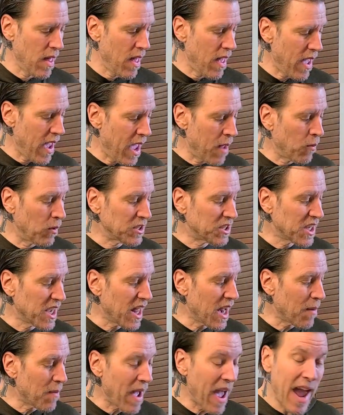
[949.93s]
And once
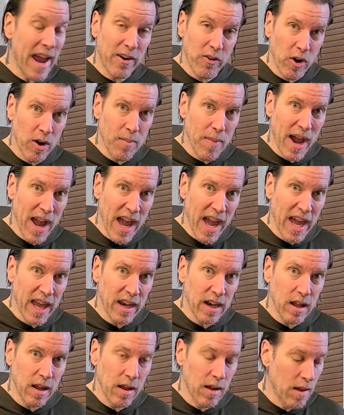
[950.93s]
again, I'm anchoring my
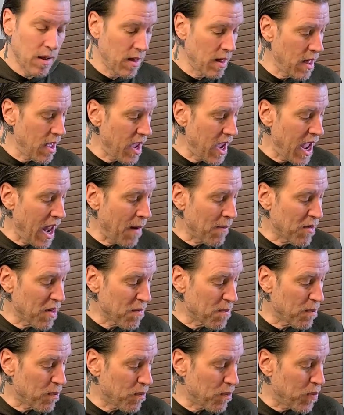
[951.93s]
hand, and I'm
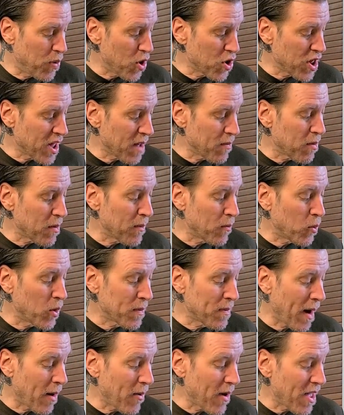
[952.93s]
just pushing it
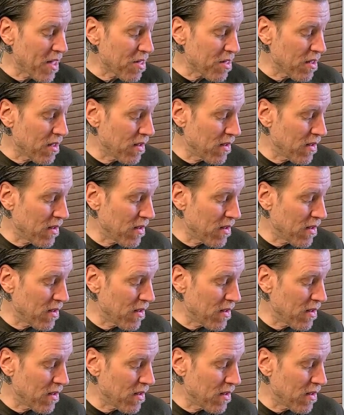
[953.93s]
with my wrist.